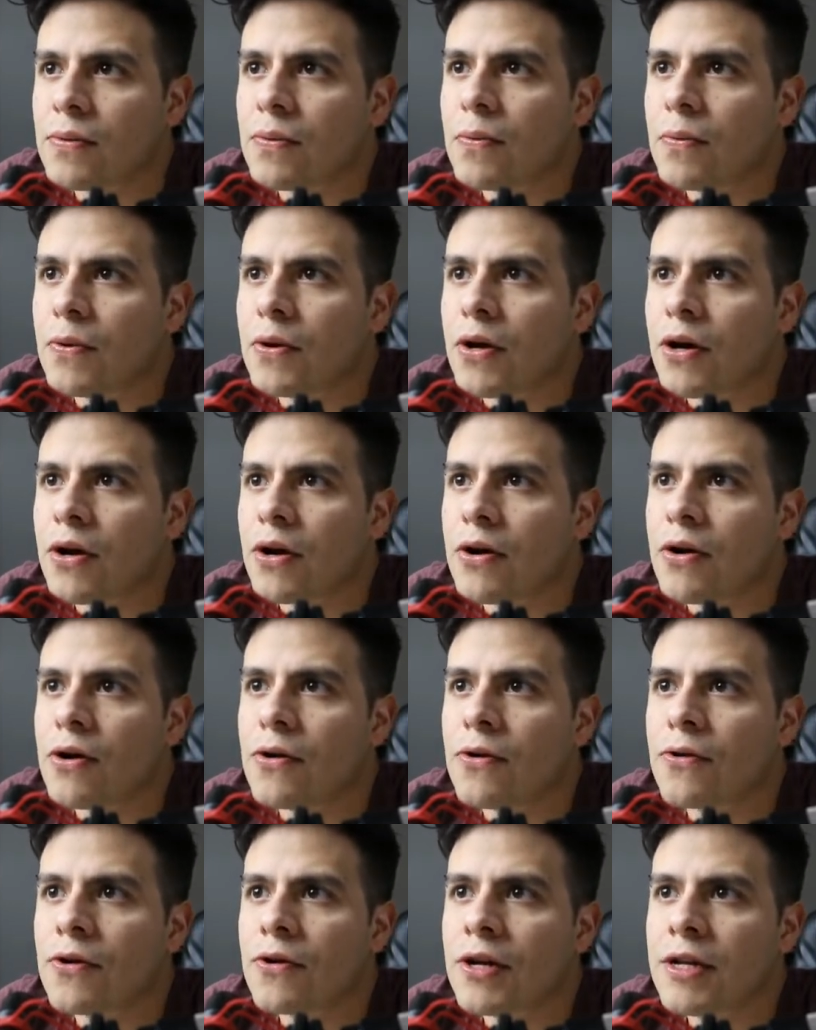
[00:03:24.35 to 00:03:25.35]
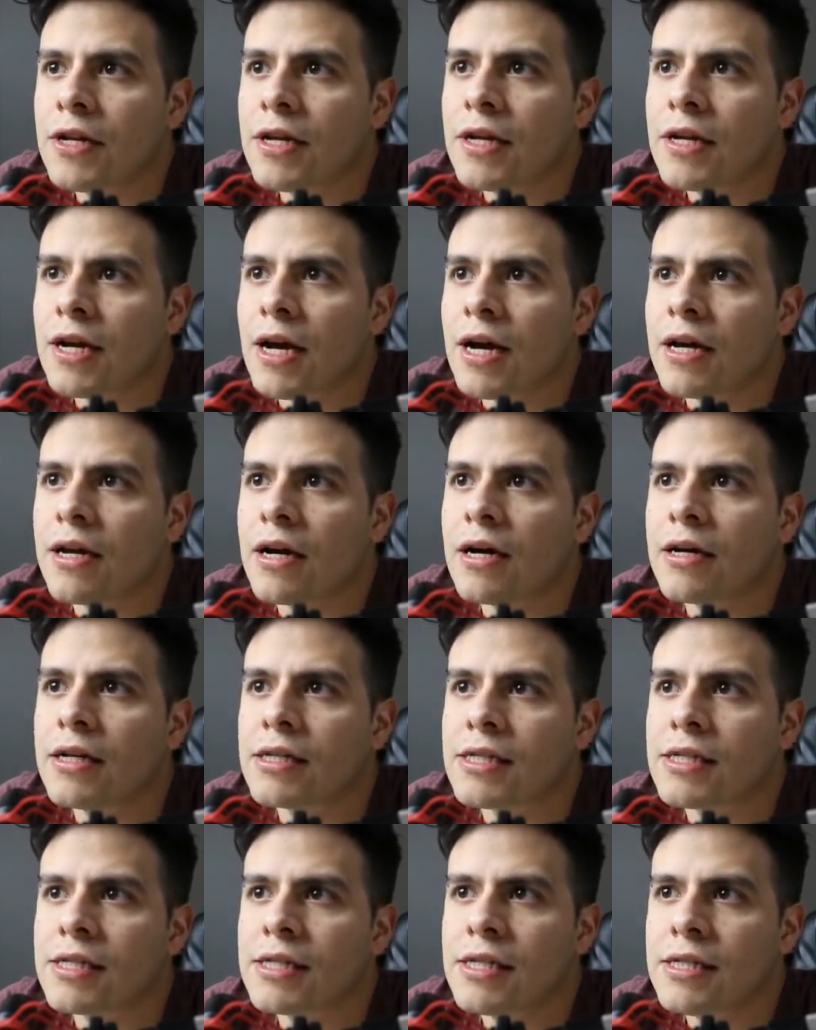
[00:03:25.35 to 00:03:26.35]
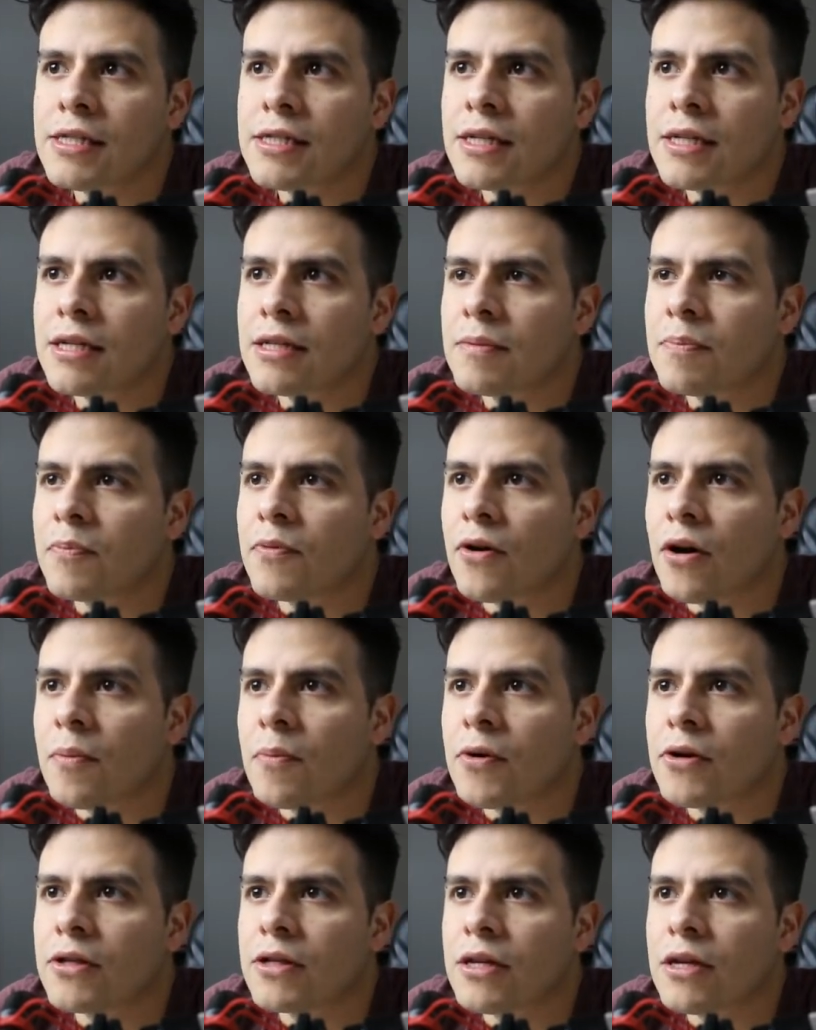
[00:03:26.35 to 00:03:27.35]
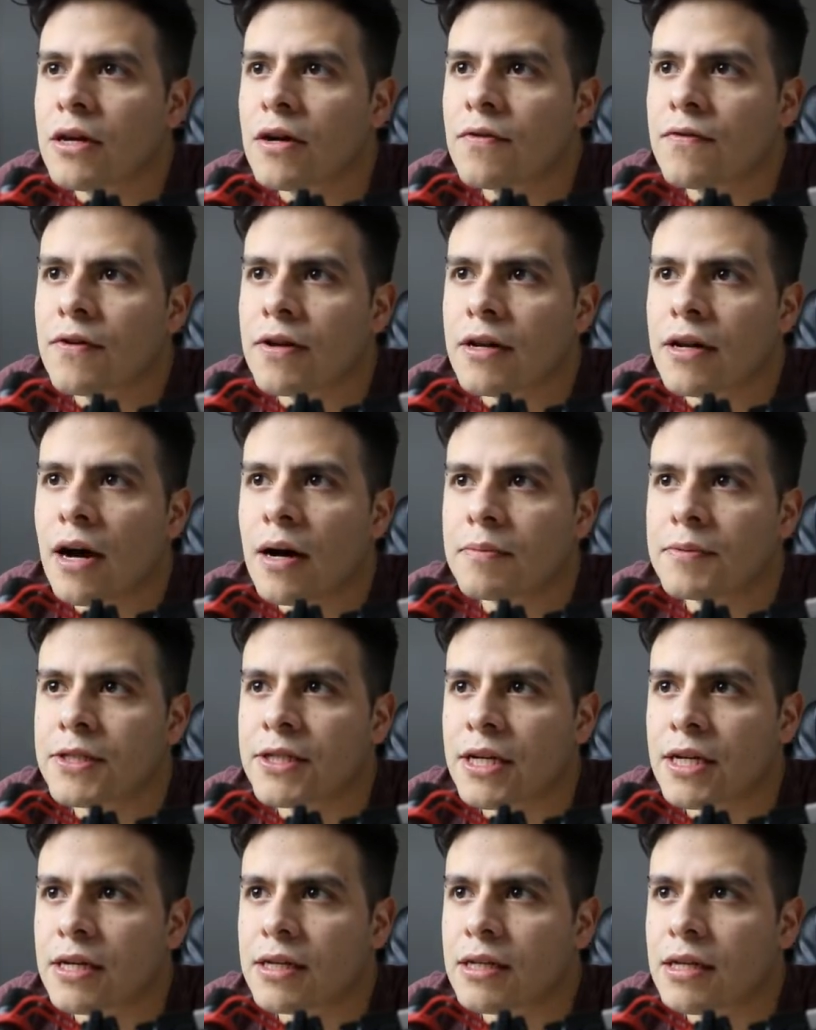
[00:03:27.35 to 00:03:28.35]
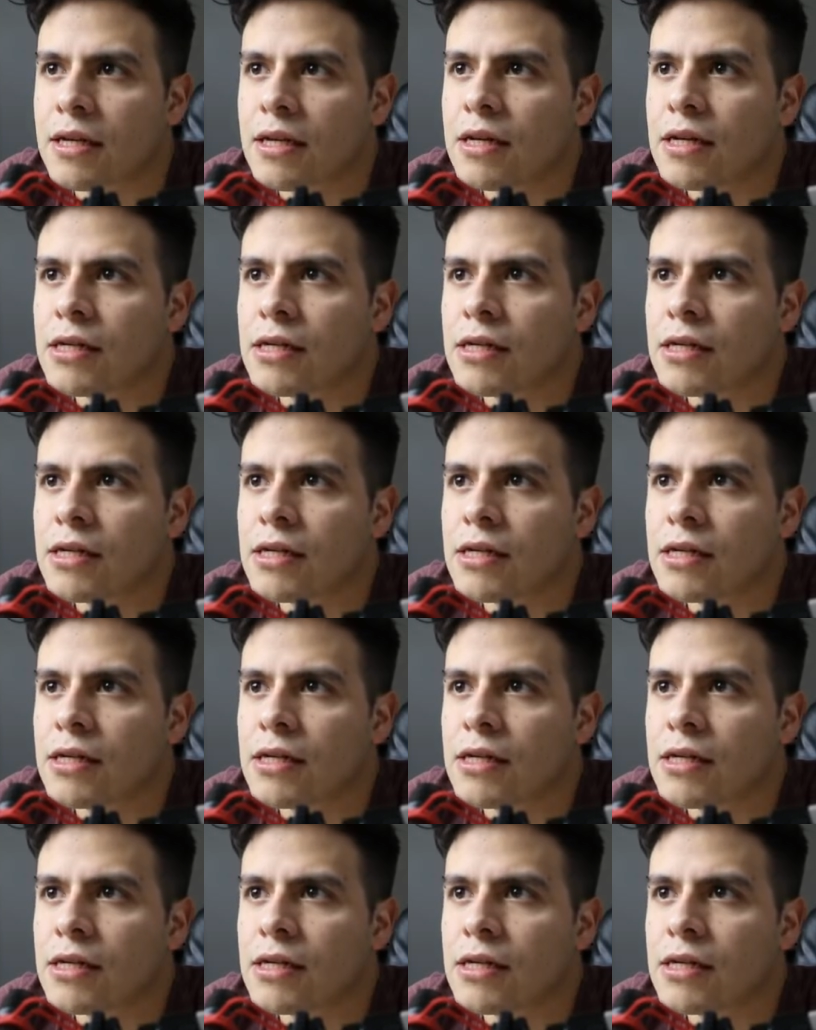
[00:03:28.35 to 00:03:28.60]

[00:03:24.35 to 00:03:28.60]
we are reading an unexistent property of an object.